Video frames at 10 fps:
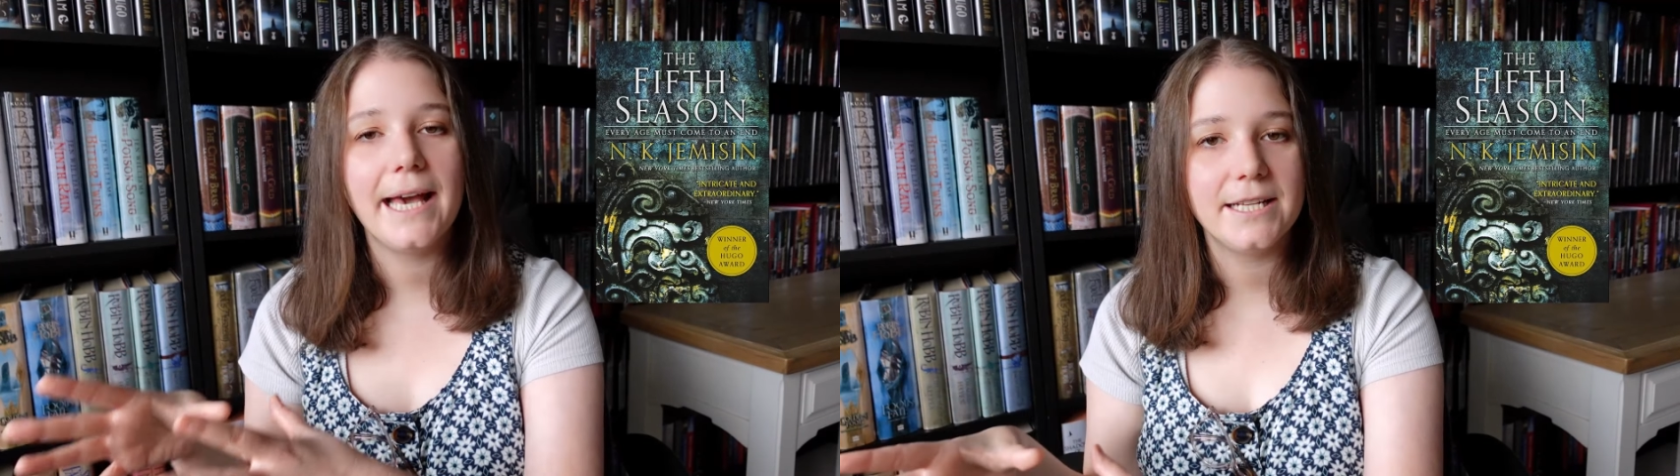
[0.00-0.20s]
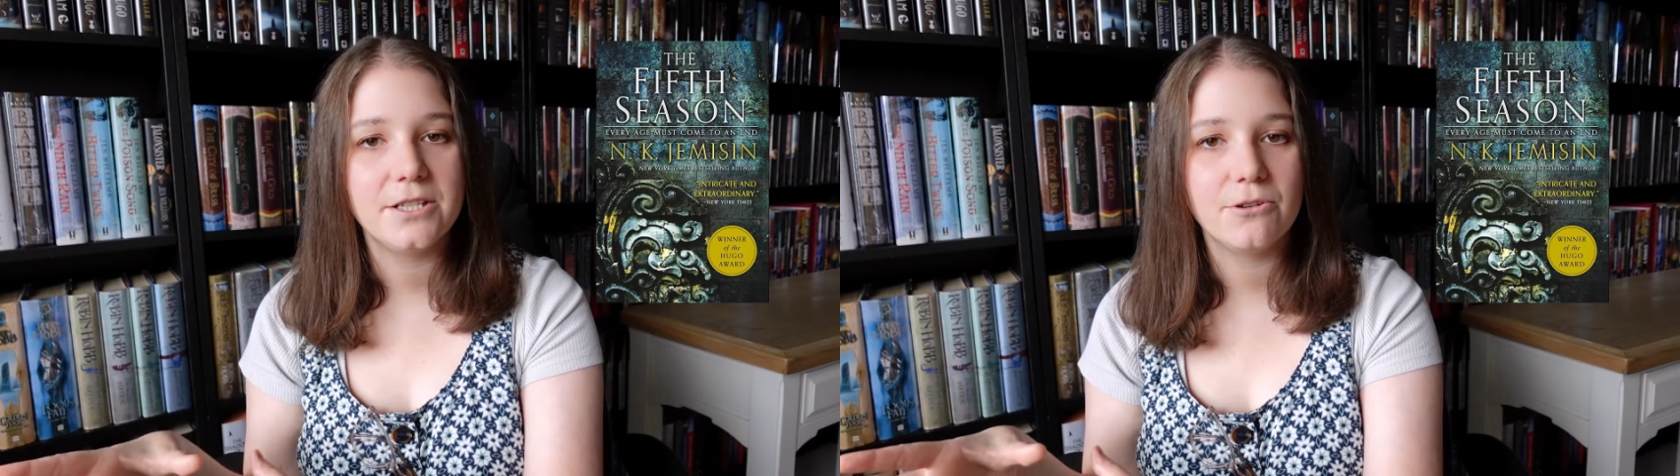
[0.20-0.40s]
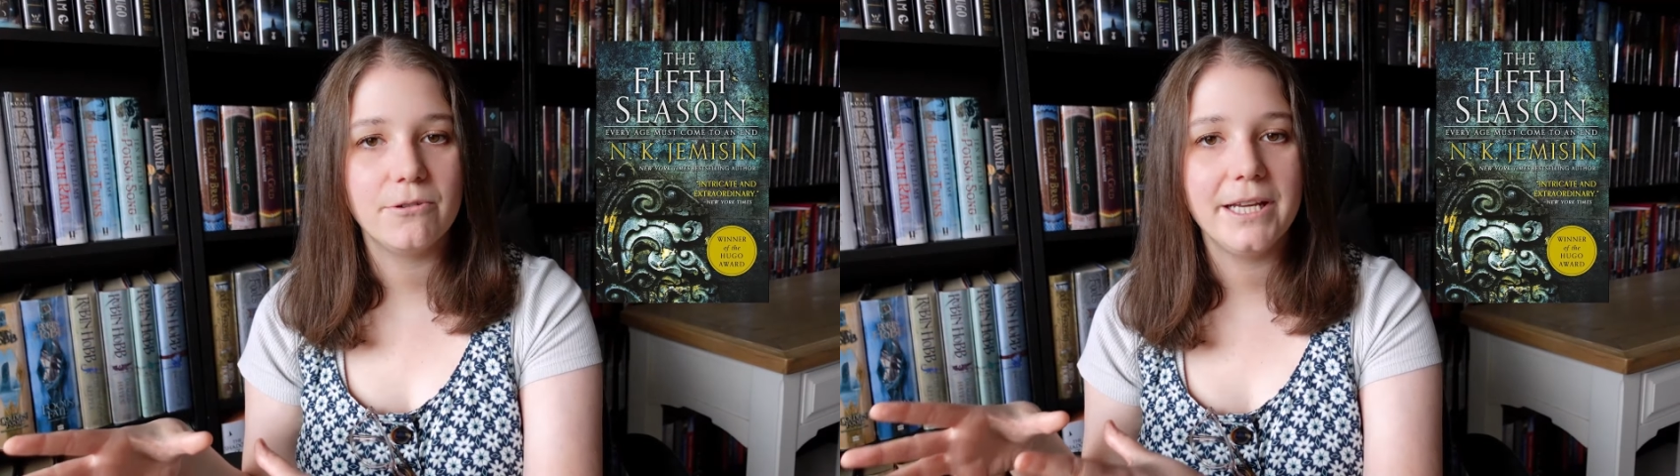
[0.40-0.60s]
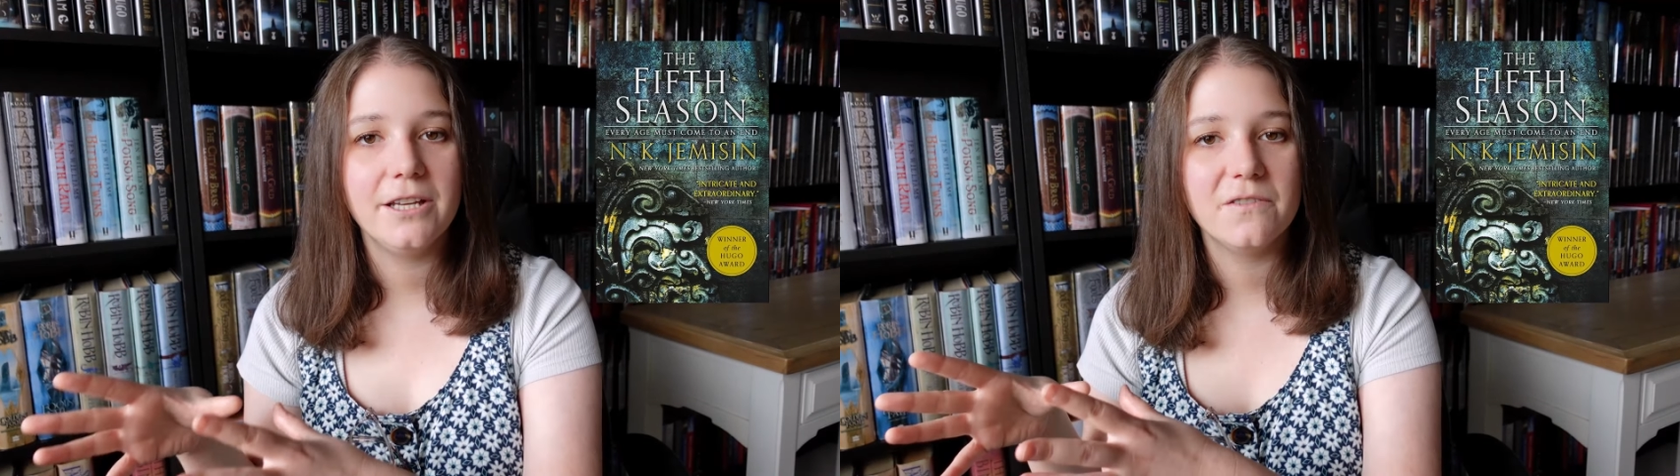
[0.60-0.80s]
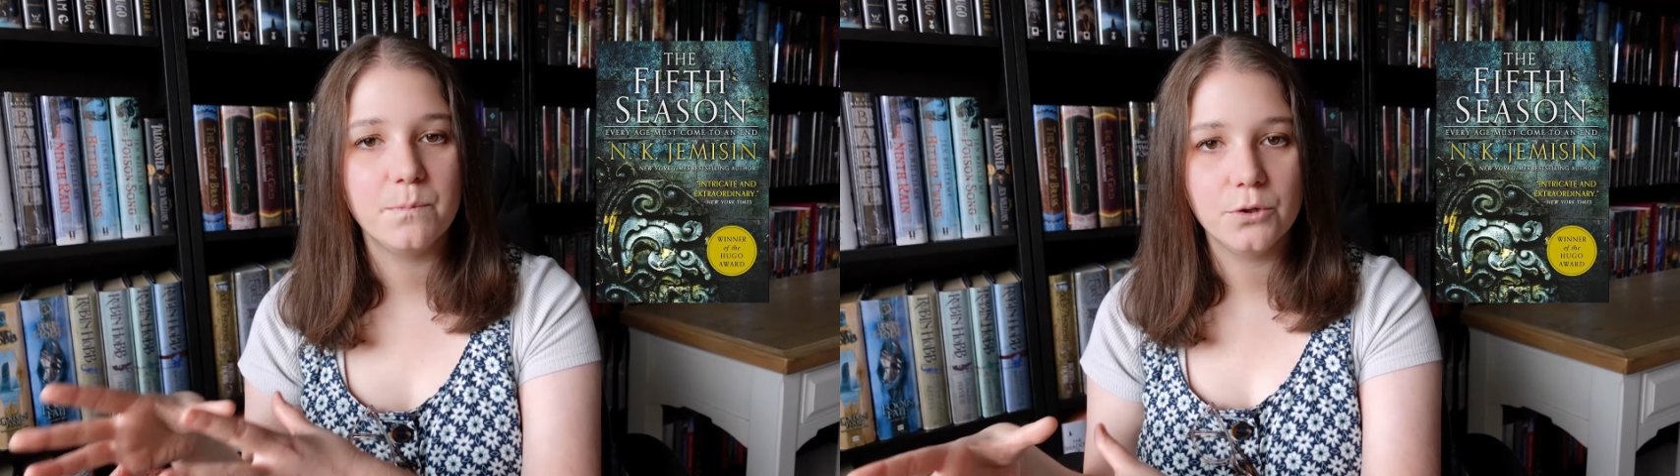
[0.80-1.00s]

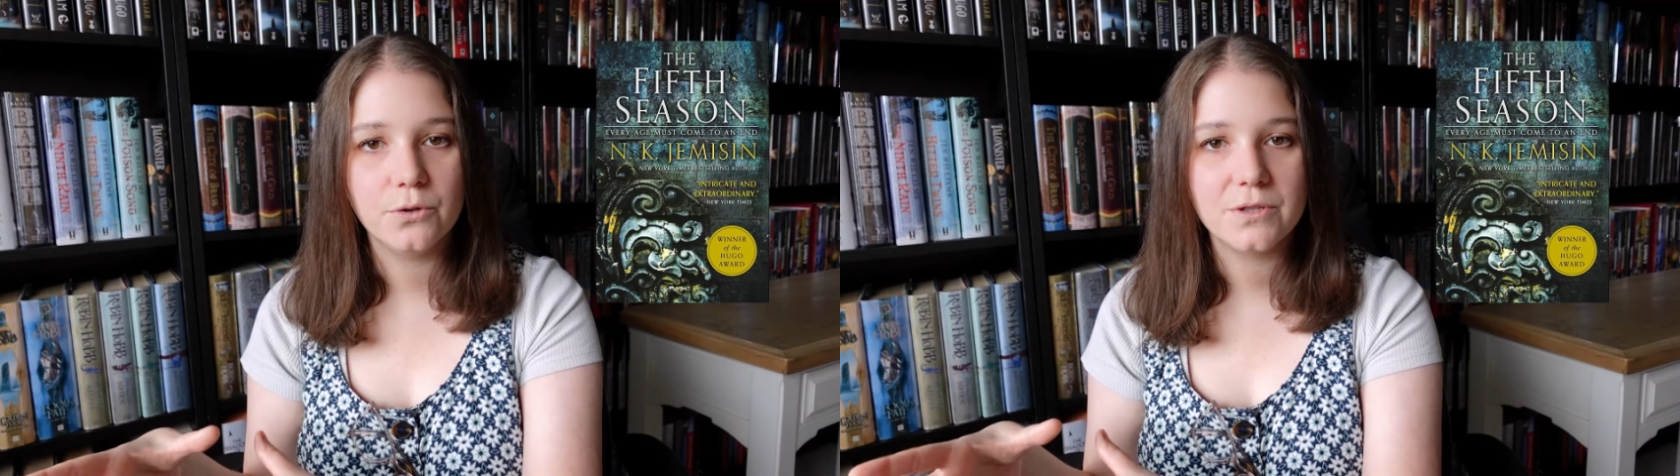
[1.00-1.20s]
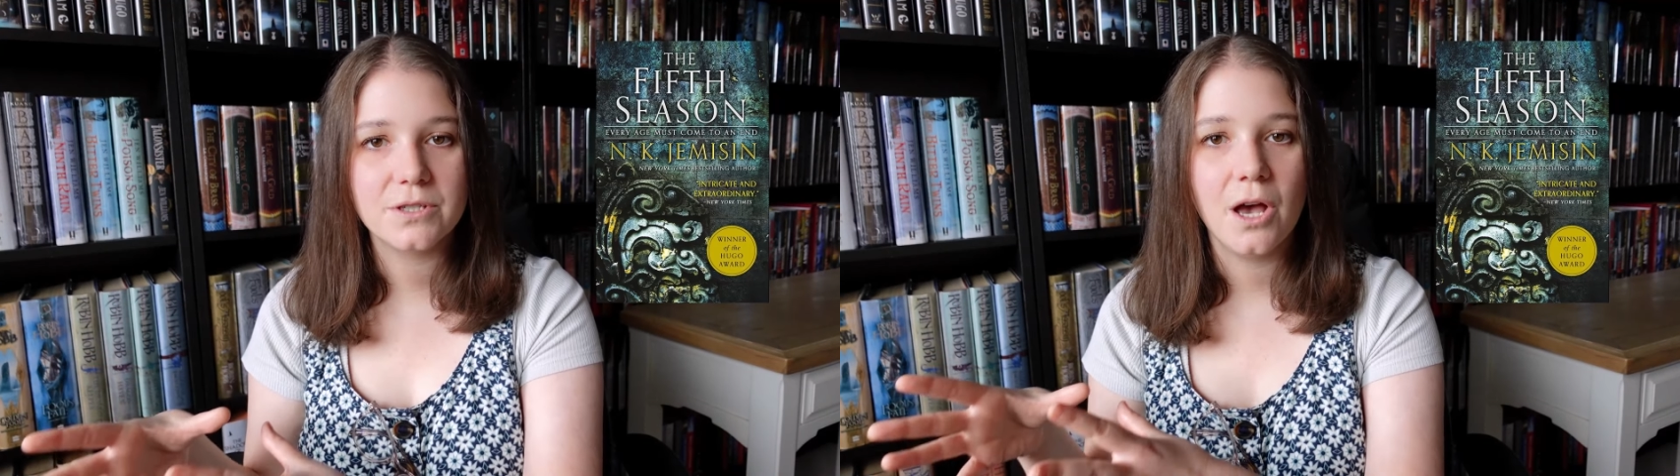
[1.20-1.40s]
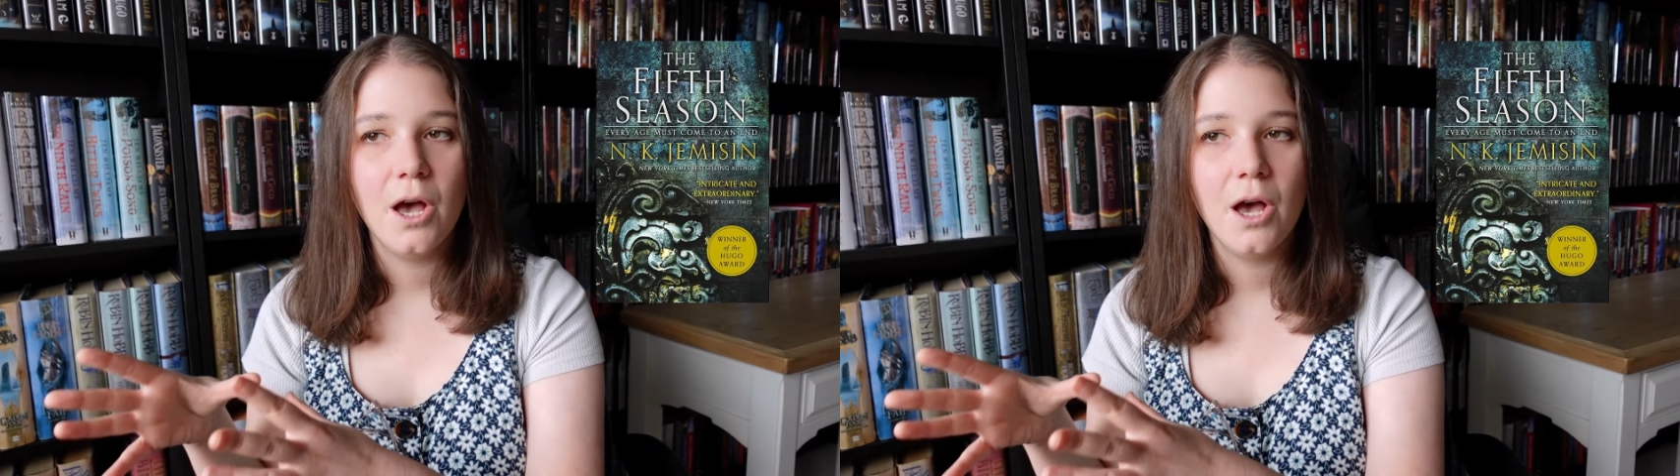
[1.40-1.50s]
category of books